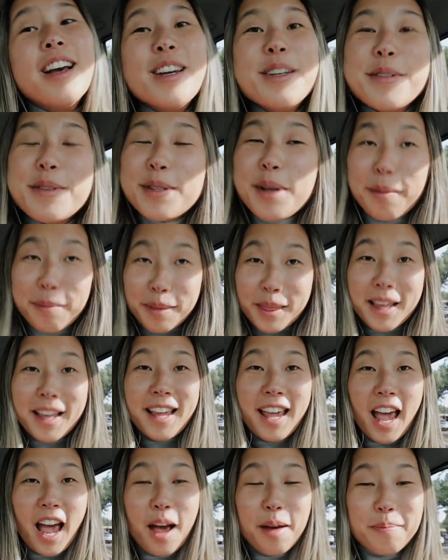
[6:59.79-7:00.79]
Something
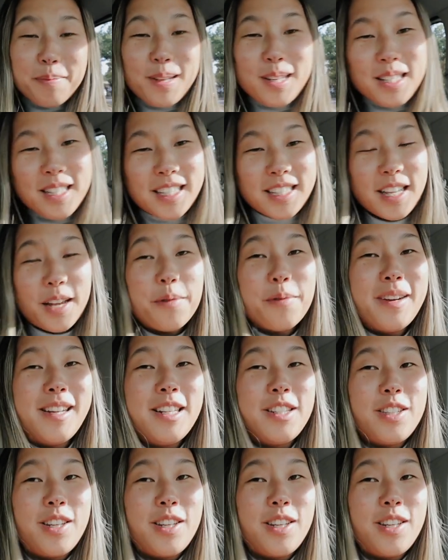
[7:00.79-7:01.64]
happens because I went